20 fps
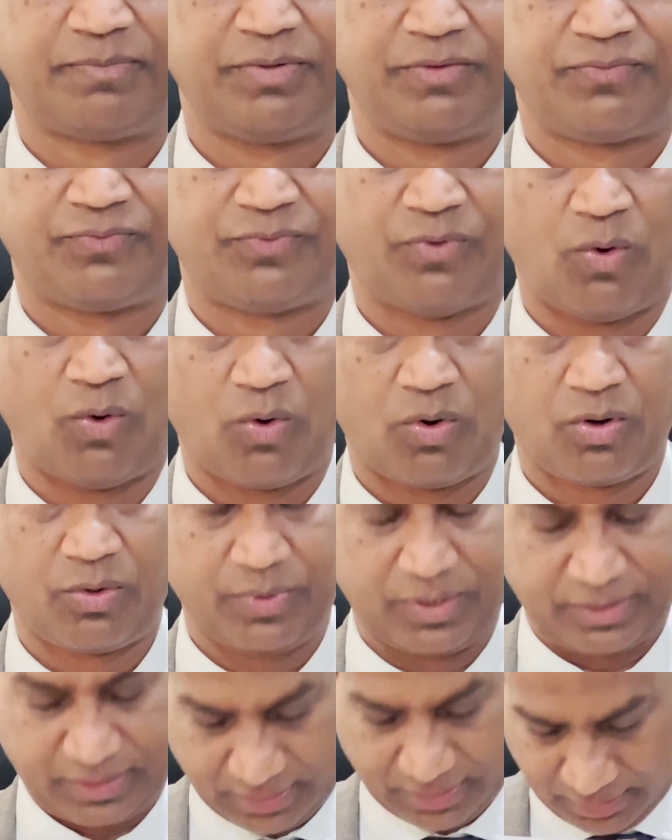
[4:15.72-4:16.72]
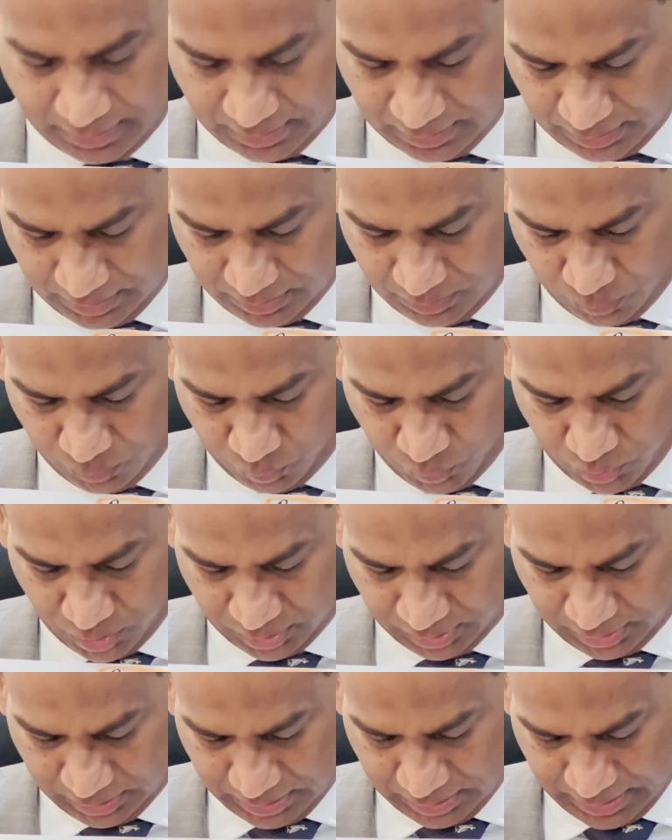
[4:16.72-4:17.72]
before,
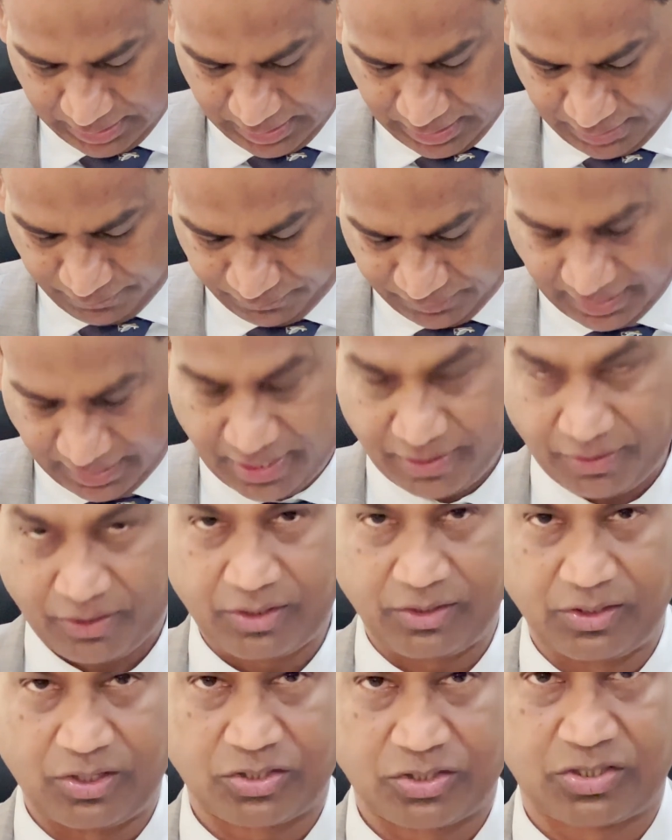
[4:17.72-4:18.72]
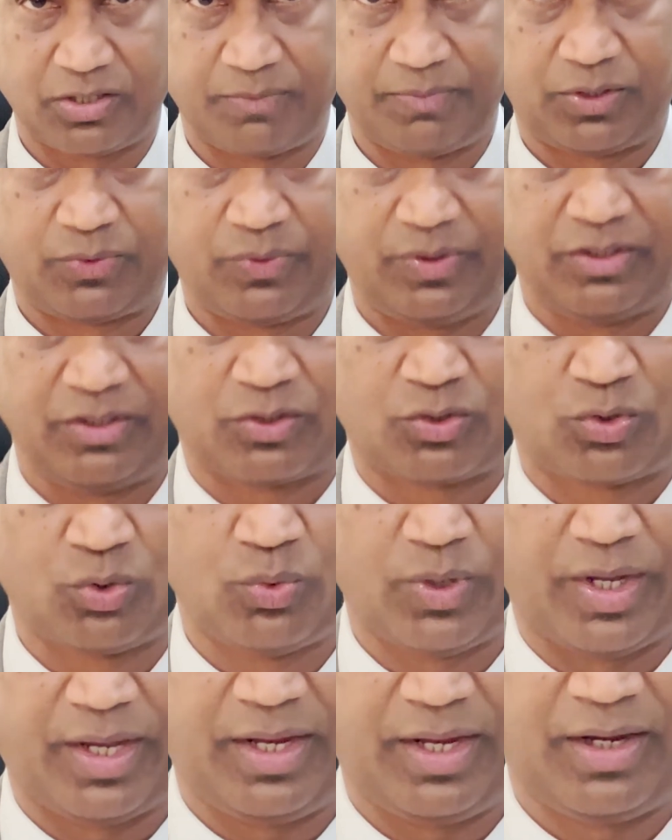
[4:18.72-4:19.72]
was if the air conduction between the
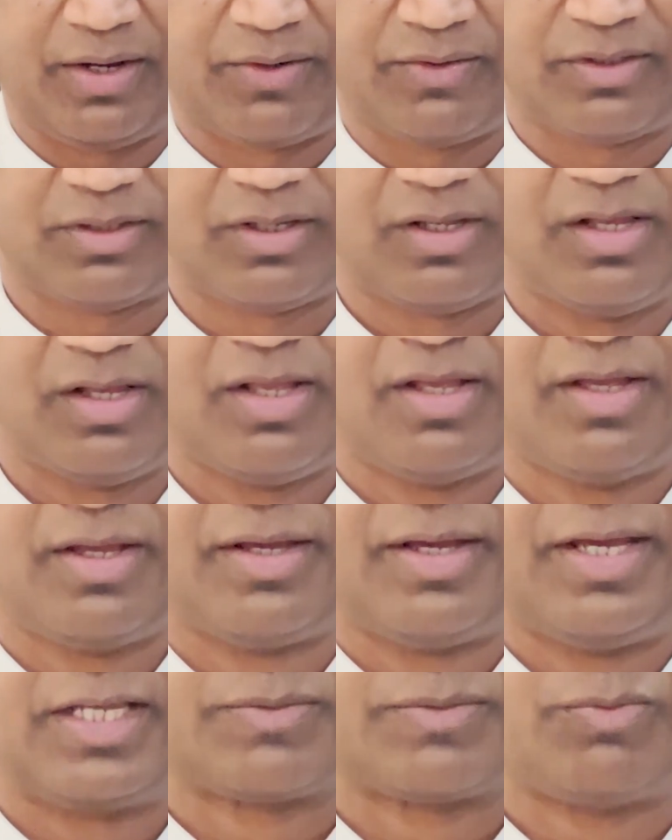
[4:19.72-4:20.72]
two ears is